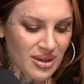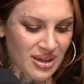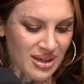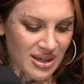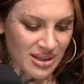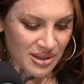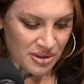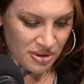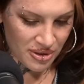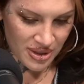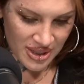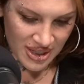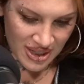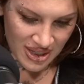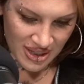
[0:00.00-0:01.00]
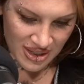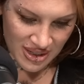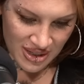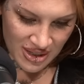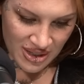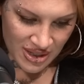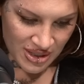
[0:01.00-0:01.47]
he literally
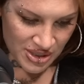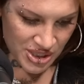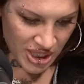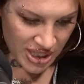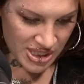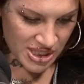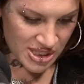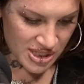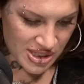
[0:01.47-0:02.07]
just